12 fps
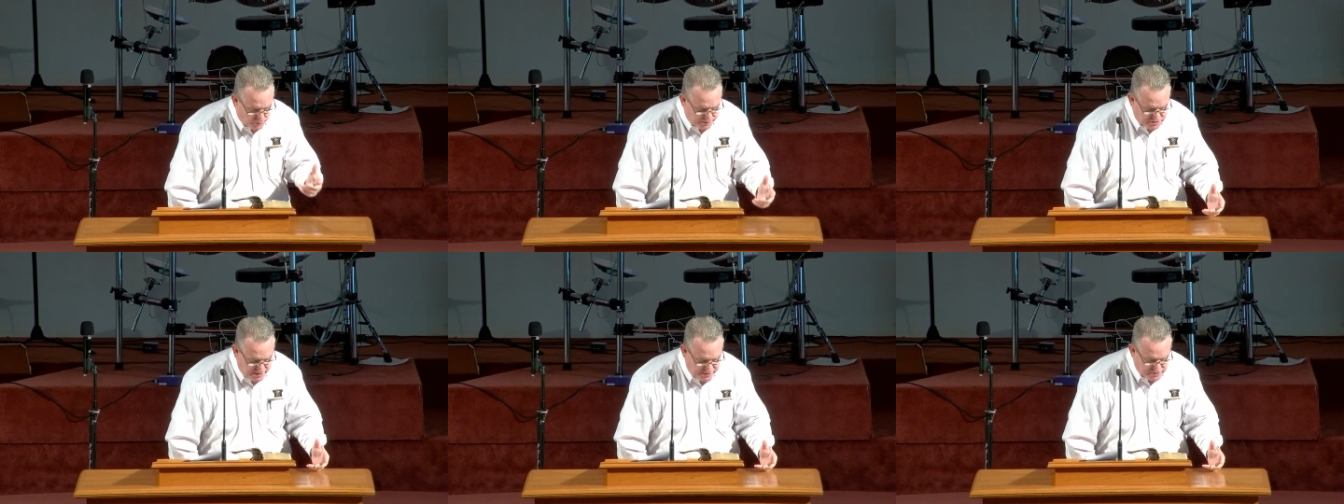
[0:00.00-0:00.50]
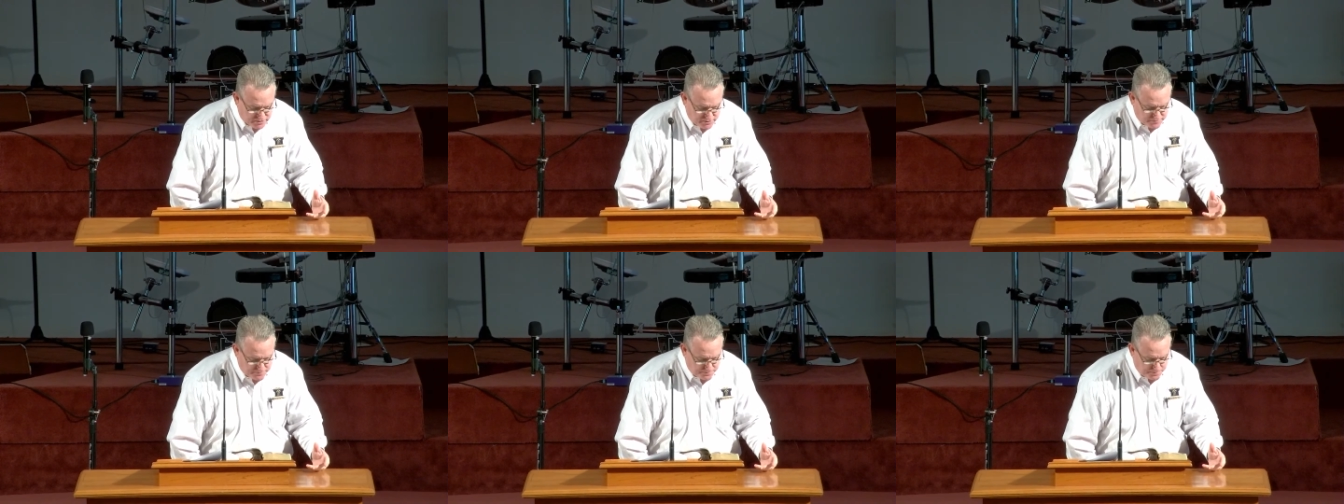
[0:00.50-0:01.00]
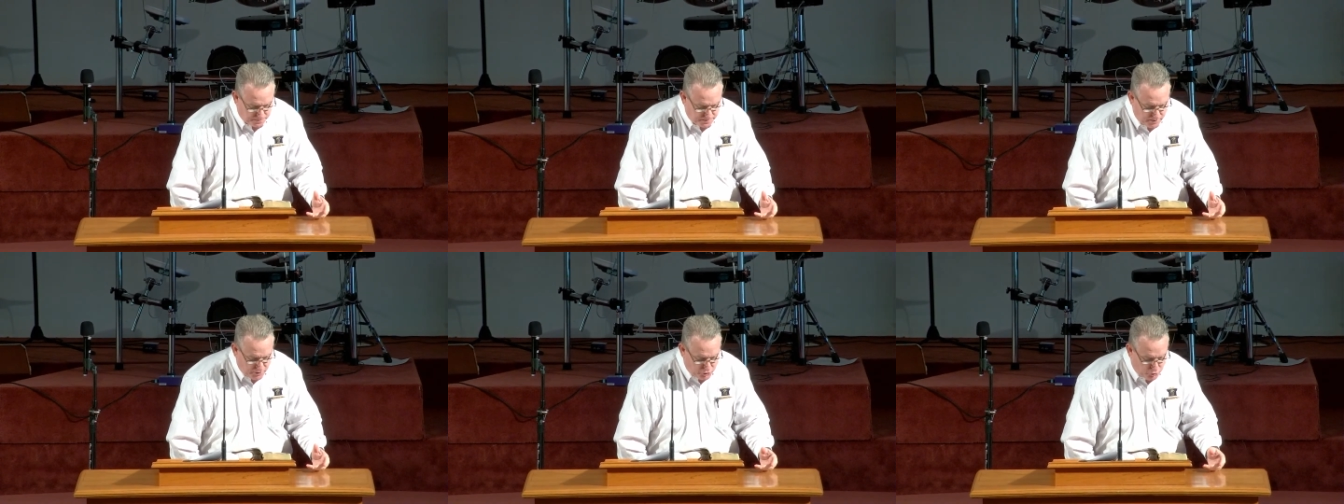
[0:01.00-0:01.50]
what he says.
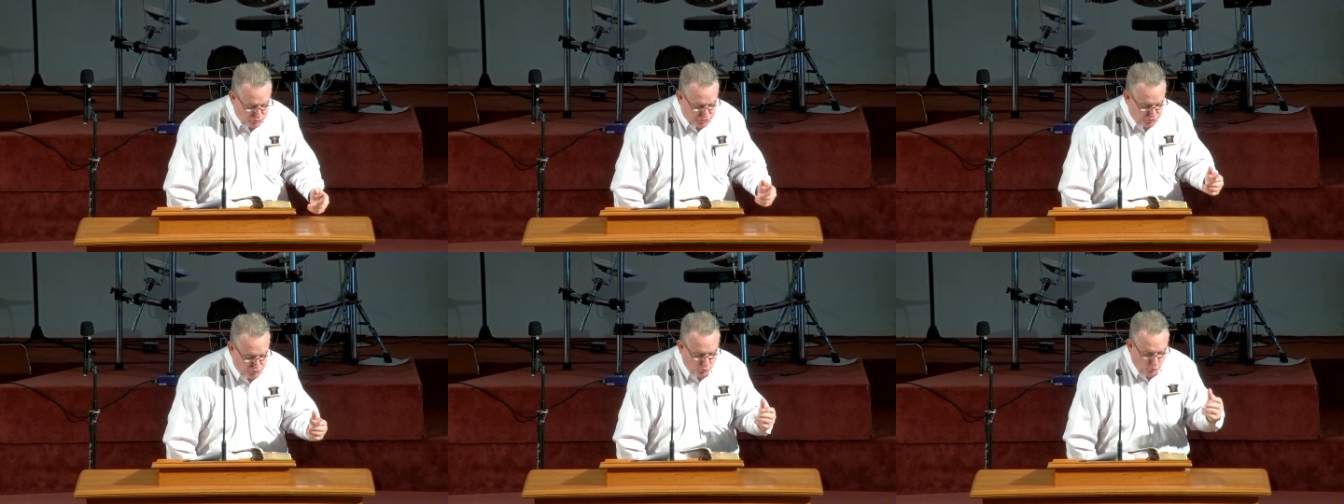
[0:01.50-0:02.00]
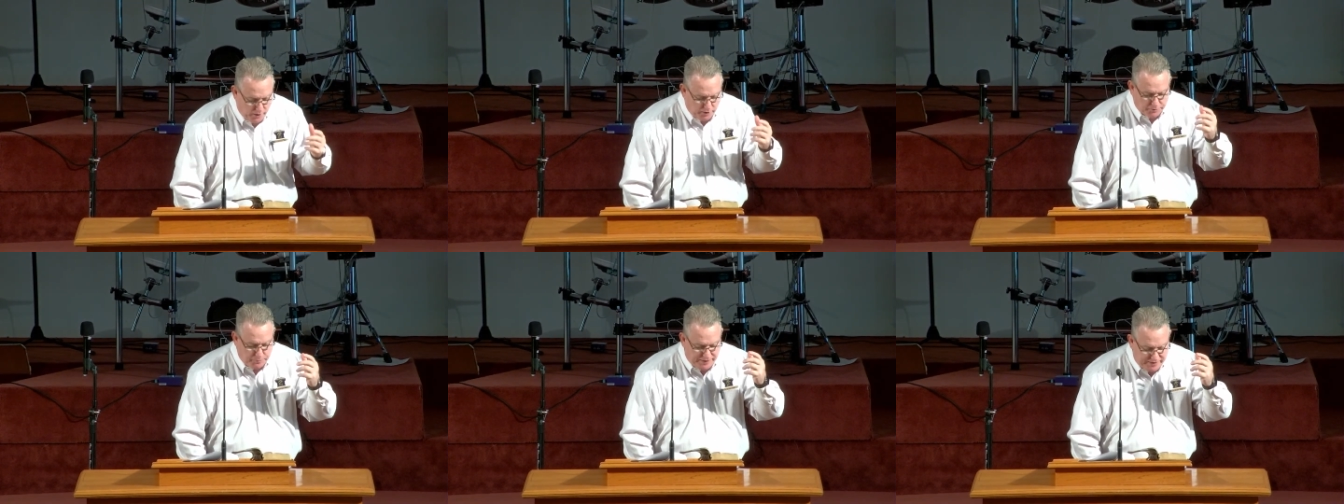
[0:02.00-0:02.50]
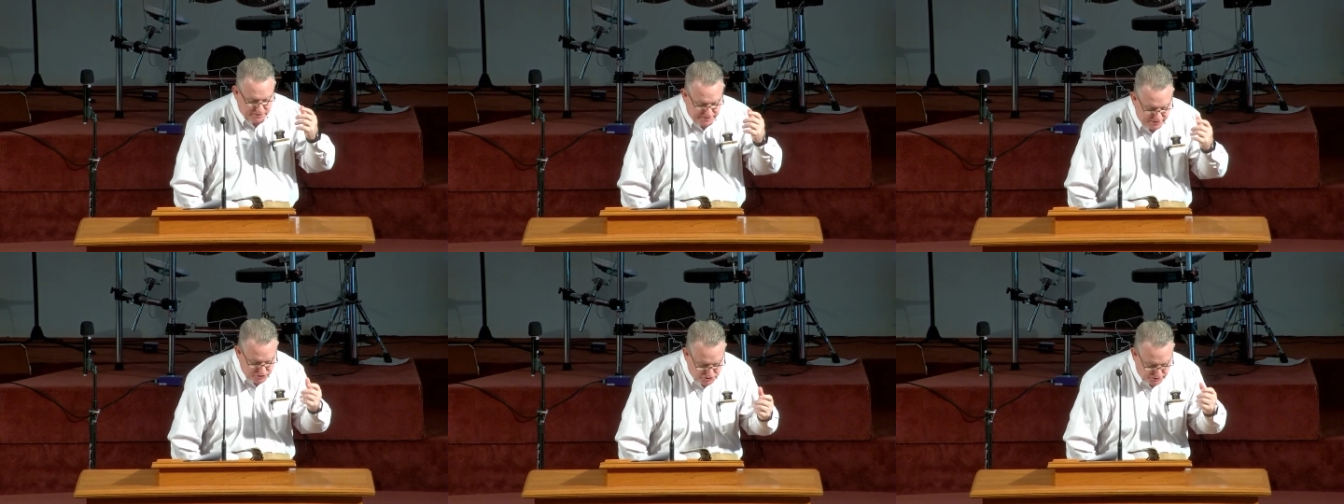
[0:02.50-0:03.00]
You should do well to pay
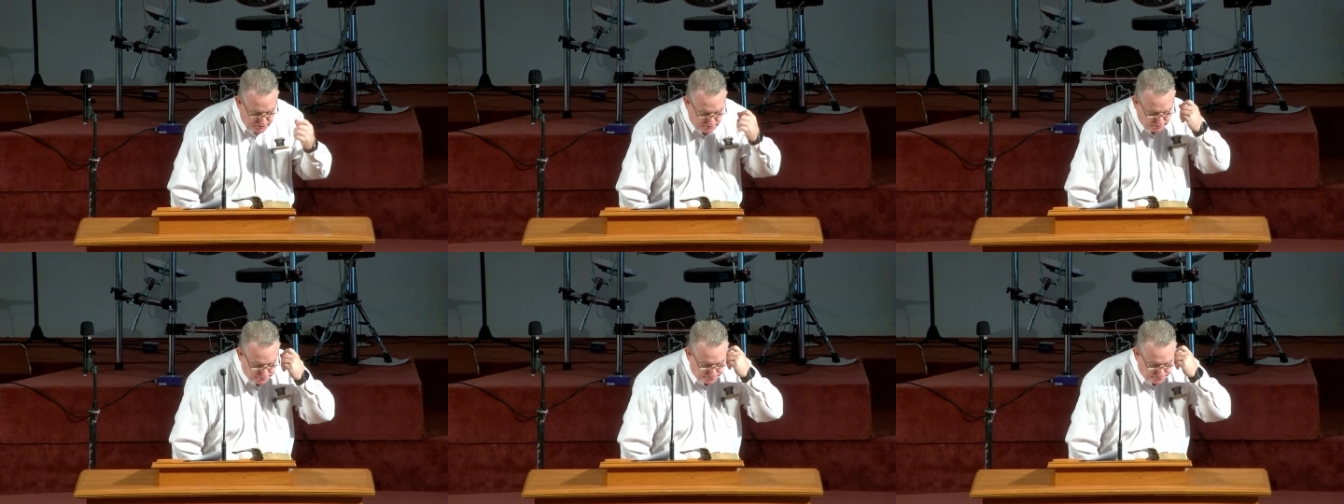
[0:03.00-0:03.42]
attention,